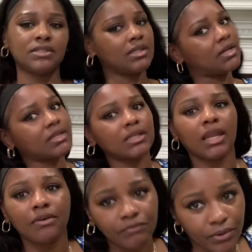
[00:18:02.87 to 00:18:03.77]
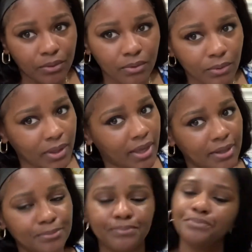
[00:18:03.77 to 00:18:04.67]
to the next level, okay?
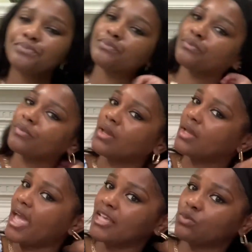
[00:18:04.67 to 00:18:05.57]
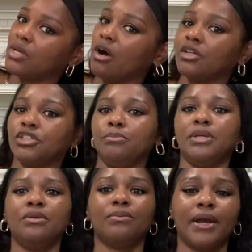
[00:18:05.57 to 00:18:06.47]
As we all should
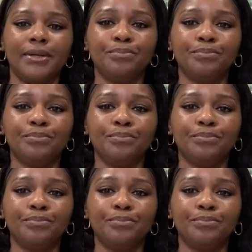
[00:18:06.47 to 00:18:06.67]
be, right?